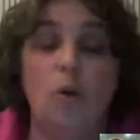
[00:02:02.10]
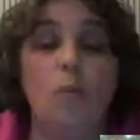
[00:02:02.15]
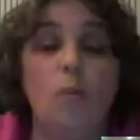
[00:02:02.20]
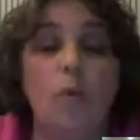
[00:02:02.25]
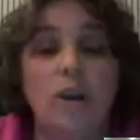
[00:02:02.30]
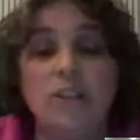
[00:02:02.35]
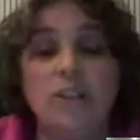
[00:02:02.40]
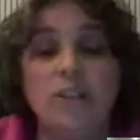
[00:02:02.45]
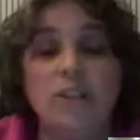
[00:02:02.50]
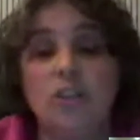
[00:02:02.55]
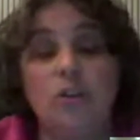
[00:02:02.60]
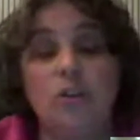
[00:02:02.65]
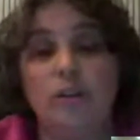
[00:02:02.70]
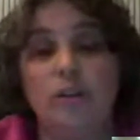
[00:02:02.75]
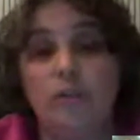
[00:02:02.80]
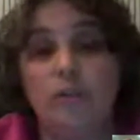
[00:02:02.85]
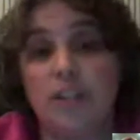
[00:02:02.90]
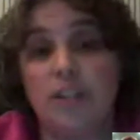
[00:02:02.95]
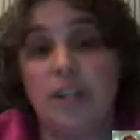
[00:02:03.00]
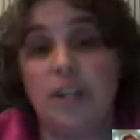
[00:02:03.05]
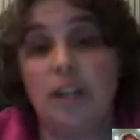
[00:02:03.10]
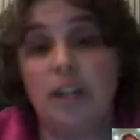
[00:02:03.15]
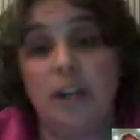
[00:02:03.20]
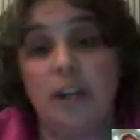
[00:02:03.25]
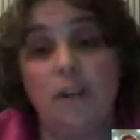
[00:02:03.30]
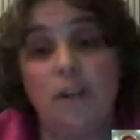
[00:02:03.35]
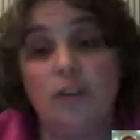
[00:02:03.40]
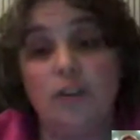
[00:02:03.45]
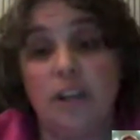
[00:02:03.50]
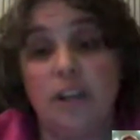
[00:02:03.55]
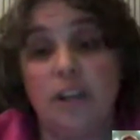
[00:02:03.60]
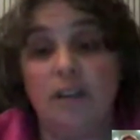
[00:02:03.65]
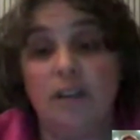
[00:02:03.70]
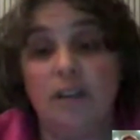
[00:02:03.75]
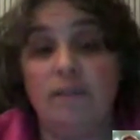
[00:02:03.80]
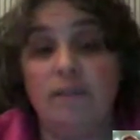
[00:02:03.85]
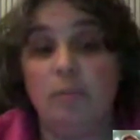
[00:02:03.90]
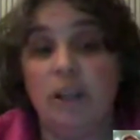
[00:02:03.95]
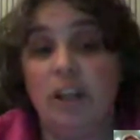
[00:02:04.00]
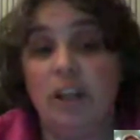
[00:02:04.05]
one student forcing another to
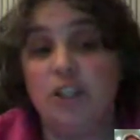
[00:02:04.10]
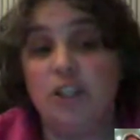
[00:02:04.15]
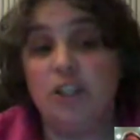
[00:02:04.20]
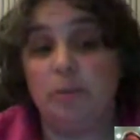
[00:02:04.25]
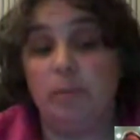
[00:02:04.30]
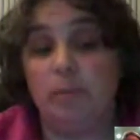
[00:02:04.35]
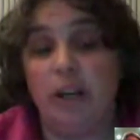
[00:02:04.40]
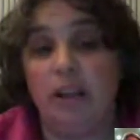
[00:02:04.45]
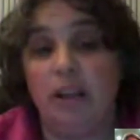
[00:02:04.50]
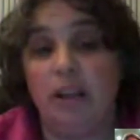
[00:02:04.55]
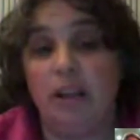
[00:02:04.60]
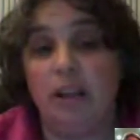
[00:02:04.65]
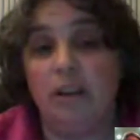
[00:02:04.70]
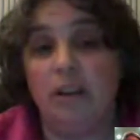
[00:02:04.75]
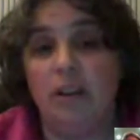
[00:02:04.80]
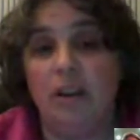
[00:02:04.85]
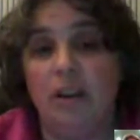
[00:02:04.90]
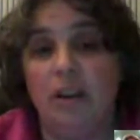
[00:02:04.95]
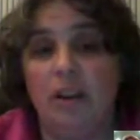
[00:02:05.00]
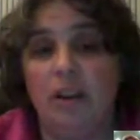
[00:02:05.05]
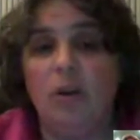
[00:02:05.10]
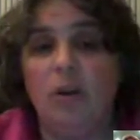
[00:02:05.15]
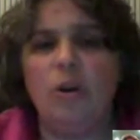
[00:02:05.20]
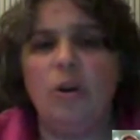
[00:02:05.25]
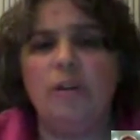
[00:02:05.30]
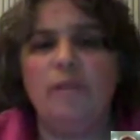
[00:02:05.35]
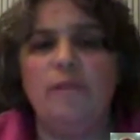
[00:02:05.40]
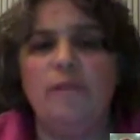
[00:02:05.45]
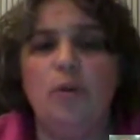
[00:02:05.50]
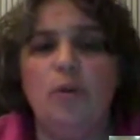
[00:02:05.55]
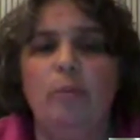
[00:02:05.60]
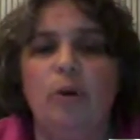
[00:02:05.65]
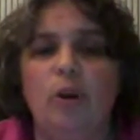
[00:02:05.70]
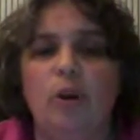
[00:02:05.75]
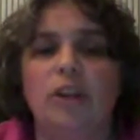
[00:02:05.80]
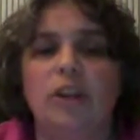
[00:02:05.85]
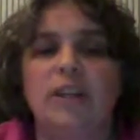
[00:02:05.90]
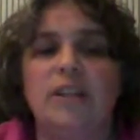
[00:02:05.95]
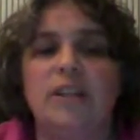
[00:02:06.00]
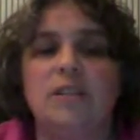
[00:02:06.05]
give up lunch money, or a few
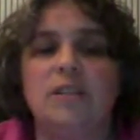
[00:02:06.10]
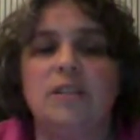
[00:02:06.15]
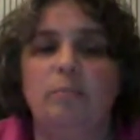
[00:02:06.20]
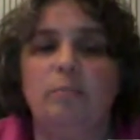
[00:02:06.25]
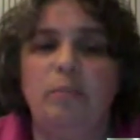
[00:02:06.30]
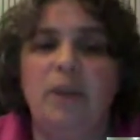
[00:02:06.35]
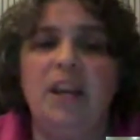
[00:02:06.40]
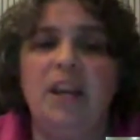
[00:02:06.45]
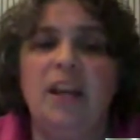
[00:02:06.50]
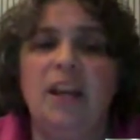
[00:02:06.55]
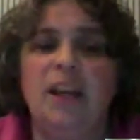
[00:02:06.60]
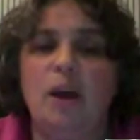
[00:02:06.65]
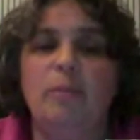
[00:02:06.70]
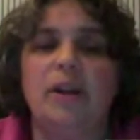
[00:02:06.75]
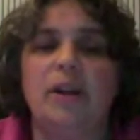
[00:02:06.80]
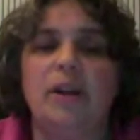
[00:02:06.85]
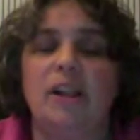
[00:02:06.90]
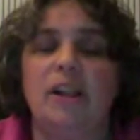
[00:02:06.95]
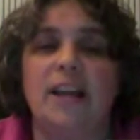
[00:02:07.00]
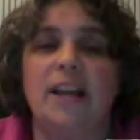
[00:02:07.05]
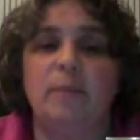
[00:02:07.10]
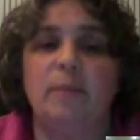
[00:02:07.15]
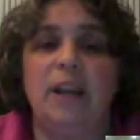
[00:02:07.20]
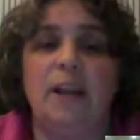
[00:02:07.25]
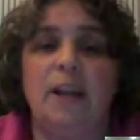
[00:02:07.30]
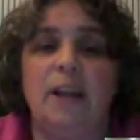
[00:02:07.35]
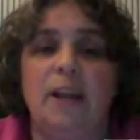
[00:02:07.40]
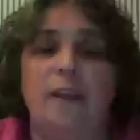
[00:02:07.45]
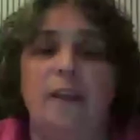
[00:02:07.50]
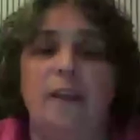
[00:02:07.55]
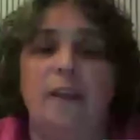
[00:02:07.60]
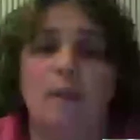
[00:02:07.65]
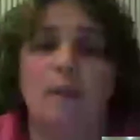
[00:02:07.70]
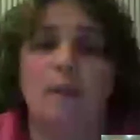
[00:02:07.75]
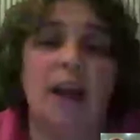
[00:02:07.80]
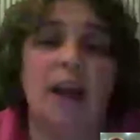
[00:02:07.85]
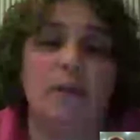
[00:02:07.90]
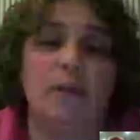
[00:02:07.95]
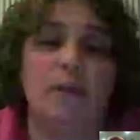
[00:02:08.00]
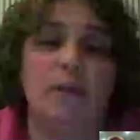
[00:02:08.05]
bullies beating up a classmate in the
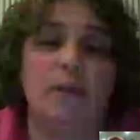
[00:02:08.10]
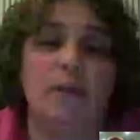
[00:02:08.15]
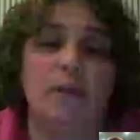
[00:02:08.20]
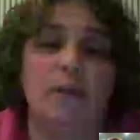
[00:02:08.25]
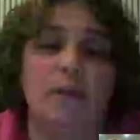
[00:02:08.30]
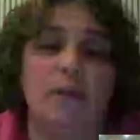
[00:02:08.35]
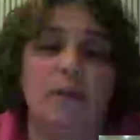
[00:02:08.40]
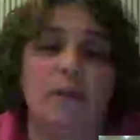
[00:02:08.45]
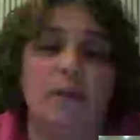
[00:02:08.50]
bathroom.